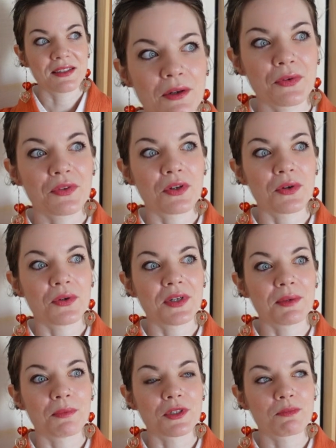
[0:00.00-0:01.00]
although
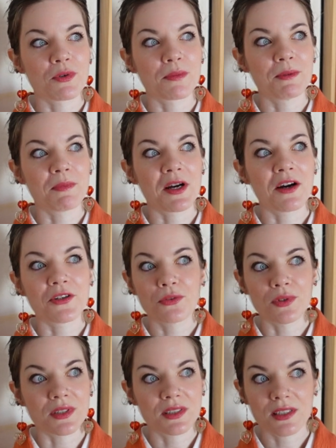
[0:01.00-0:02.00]
it was probably my
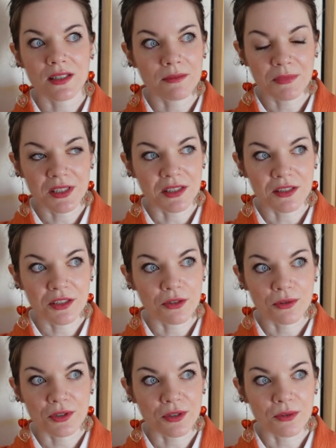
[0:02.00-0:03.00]
hundredth time being in
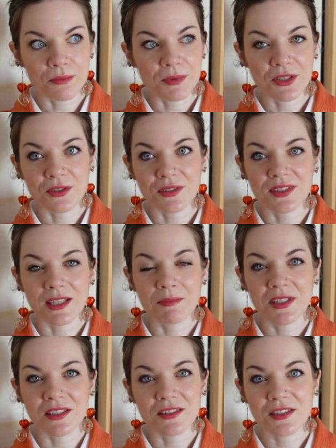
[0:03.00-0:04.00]
Kyoto because I
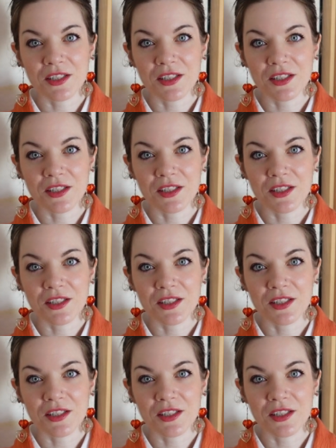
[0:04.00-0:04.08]
mean it's